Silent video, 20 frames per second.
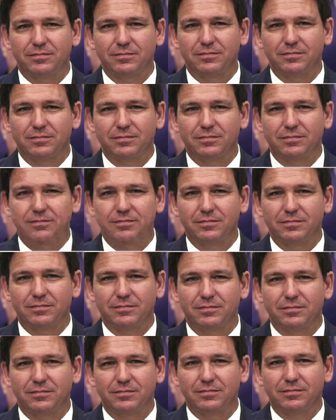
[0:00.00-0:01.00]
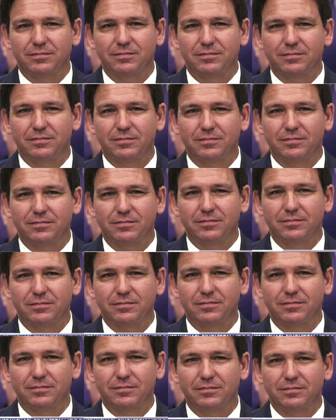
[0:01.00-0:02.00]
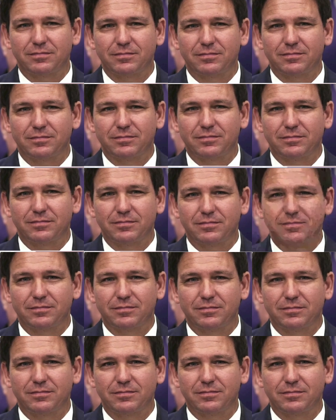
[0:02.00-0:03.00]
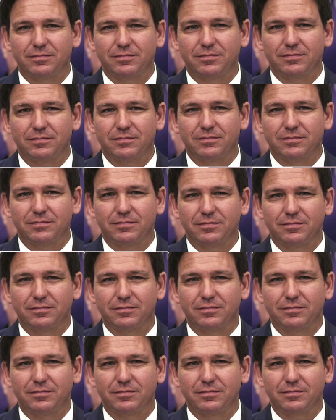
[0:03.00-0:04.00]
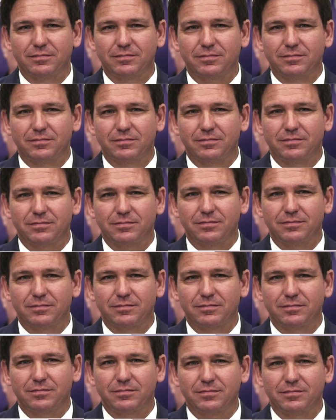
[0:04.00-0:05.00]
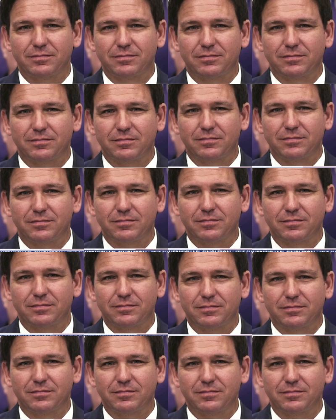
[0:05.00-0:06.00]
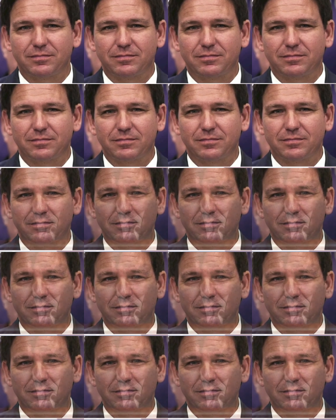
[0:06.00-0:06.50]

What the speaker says: (silent)